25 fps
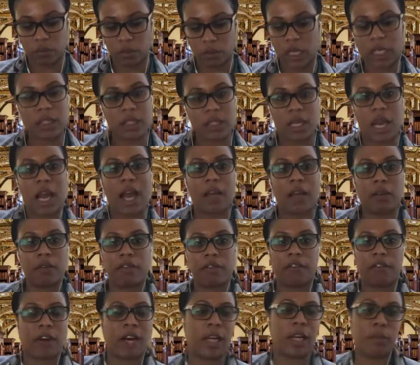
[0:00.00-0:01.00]
is not
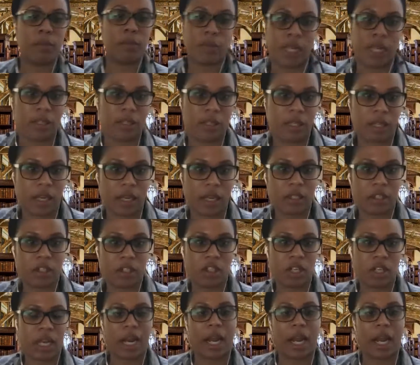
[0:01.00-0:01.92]
framed as such. And